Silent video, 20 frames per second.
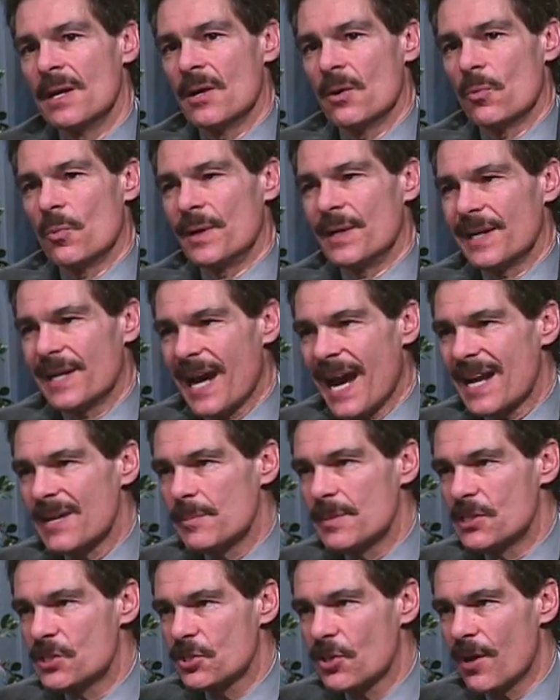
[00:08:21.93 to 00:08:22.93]
well, you got to
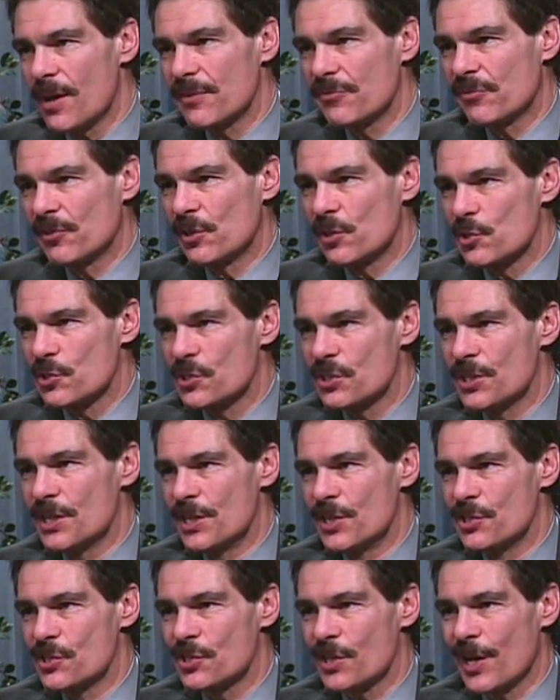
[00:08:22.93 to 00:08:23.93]
be sorry for your sins,